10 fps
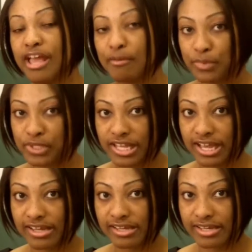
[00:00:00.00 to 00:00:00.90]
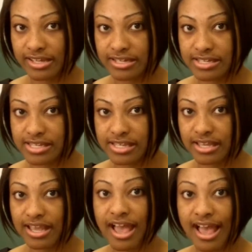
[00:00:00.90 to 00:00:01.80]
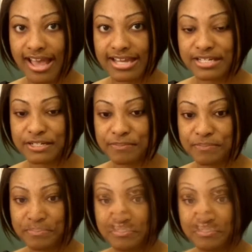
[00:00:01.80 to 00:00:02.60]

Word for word: emboli in the hand.